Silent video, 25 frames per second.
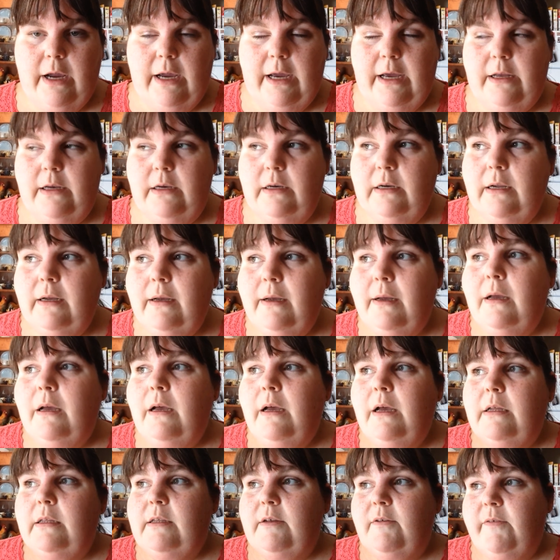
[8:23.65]
And
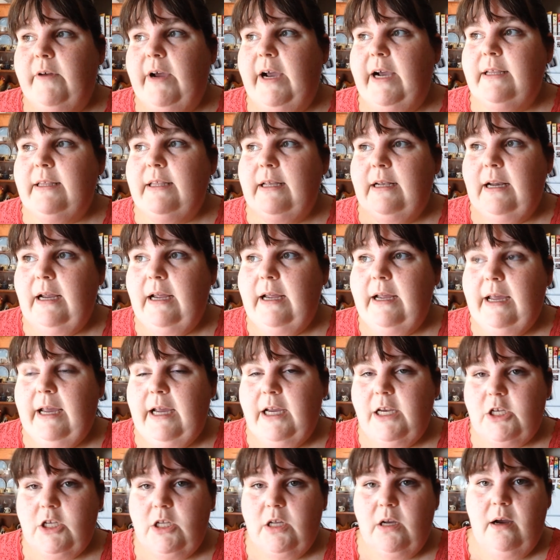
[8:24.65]
the fact that I
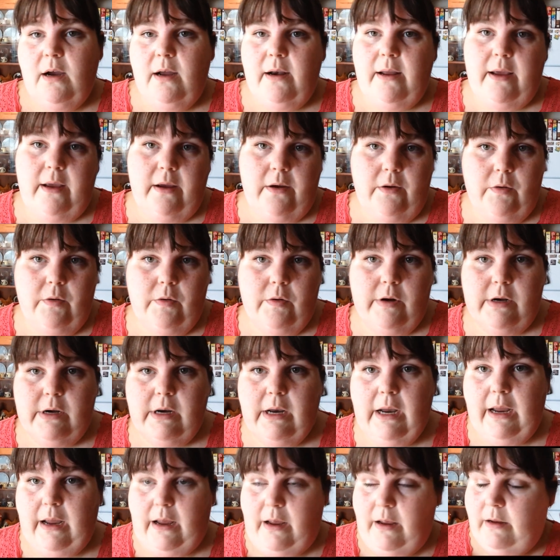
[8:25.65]
actually got out
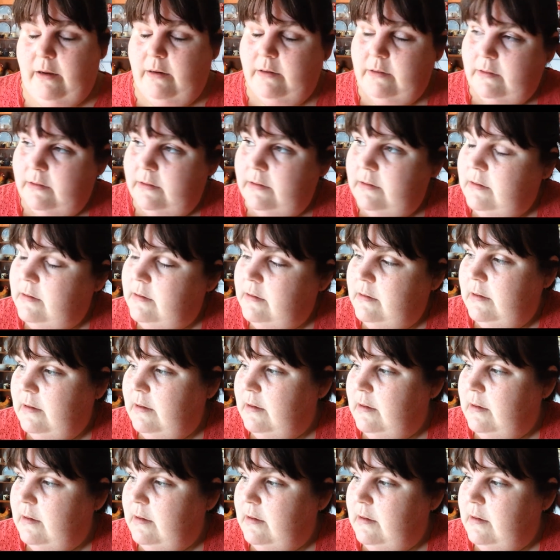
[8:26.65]
and